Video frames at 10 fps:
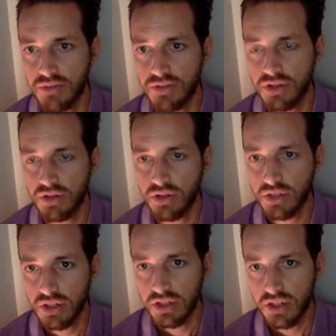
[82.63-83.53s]
So
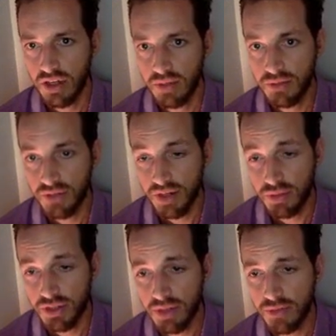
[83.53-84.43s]
um, try and
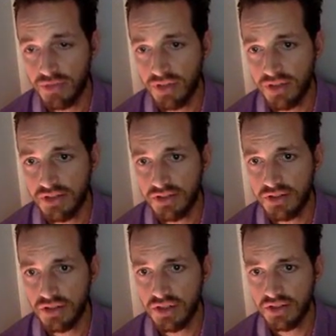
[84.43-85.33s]
build up the funds to
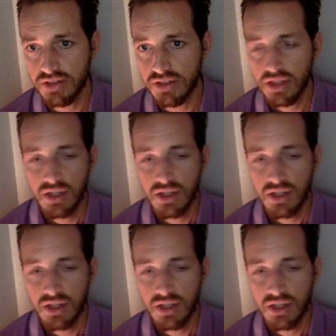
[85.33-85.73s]
do this.